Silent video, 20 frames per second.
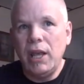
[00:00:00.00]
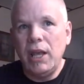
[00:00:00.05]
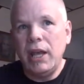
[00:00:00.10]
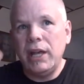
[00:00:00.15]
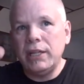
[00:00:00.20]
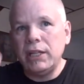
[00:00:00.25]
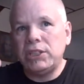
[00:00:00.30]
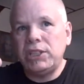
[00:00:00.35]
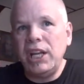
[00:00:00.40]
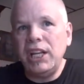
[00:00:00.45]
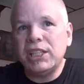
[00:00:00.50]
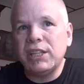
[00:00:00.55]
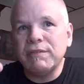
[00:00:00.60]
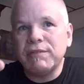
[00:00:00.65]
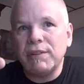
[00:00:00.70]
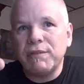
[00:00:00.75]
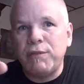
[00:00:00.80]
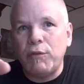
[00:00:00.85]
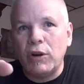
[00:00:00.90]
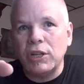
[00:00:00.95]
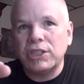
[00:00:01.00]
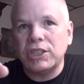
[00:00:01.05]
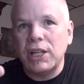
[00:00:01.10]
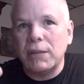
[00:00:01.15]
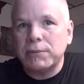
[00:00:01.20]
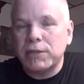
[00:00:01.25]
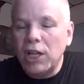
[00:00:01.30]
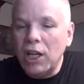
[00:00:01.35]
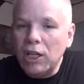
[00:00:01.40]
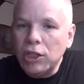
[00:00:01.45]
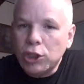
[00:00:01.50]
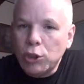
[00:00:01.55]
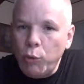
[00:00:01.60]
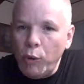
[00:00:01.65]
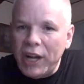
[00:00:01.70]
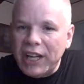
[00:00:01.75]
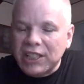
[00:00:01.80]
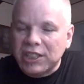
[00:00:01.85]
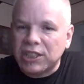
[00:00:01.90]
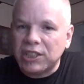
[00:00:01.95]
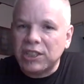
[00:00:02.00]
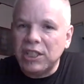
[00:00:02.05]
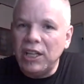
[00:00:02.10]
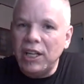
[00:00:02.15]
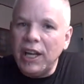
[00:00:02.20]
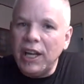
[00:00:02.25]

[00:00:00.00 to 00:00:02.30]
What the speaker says: and the teeth of the forceps twist